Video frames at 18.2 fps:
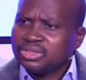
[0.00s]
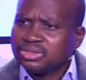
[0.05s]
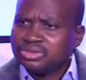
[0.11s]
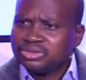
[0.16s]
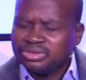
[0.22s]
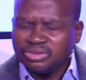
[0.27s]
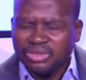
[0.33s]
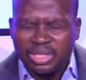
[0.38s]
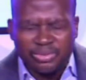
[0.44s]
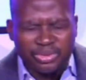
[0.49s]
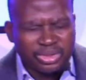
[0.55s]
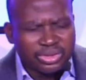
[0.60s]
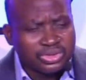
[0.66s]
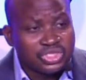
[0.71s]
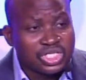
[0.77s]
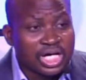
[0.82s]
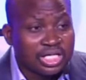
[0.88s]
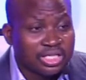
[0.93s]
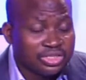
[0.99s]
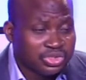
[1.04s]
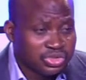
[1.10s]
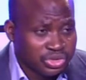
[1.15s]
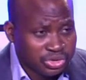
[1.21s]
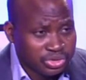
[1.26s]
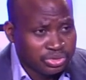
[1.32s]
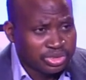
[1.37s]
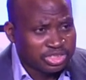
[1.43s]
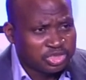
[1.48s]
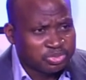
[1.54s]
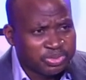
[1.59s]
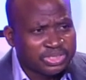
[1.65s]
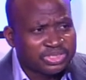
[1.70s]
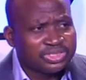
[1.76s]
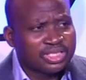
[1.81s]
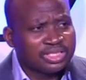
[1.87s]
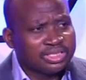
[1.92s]
So I want to challenge you,
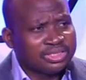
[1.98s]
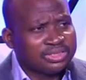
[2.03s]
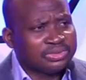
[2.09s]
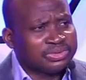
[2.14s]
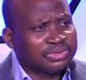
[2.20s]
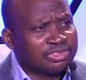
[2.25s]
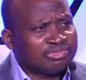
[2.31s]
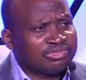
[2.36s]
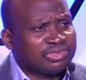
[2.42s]
especially those of